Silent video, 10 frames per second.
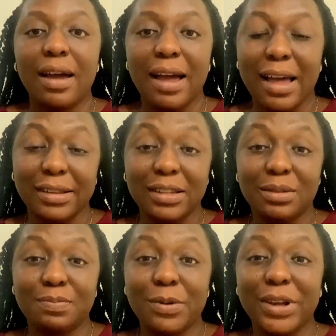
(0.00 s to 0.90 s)
At this
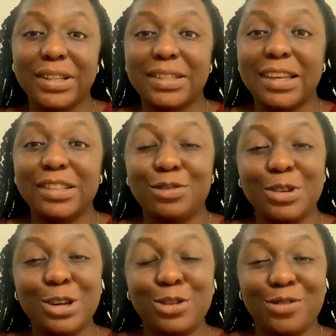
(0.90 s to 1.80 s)
point, it's
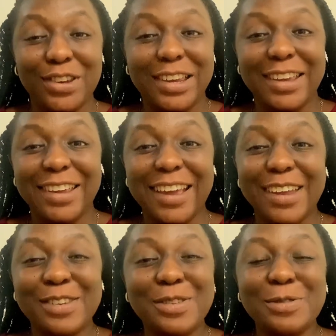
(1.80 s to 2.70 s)
really tricky. I
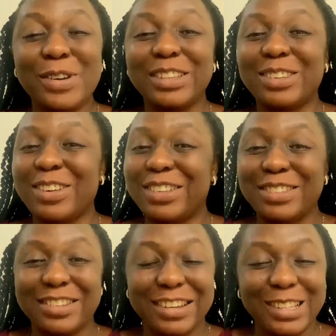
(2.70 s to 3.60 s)
don't know what's going to
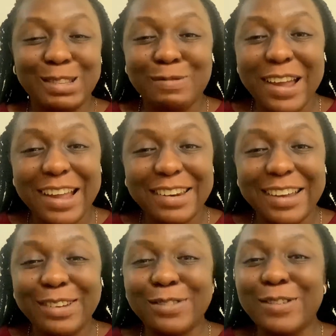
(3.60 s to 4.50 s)
transpire, and
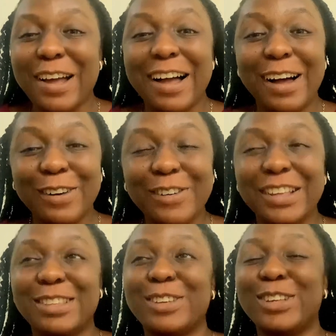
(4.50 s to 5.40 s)
I don't know how
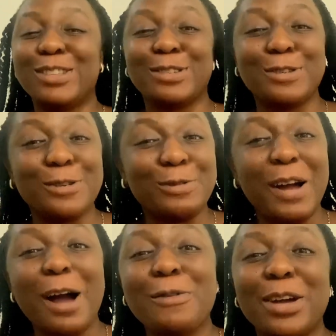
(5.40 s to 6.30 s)
it's going to go,
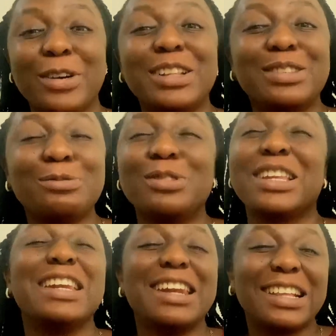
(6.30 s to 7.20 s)
how we're going to,
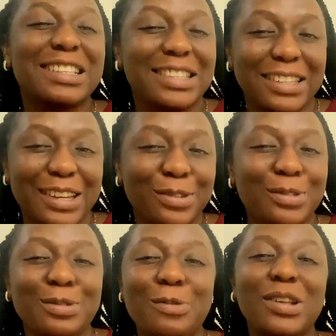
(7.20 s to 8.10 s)
the next scene, I don't
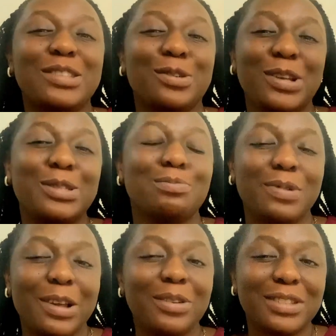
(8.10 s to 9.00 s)
know what's going to
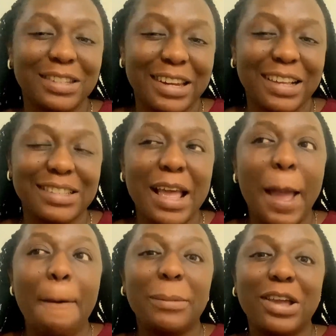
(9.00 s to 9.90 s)
play out next,
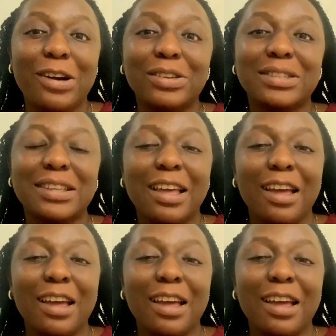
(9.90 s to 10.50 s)
because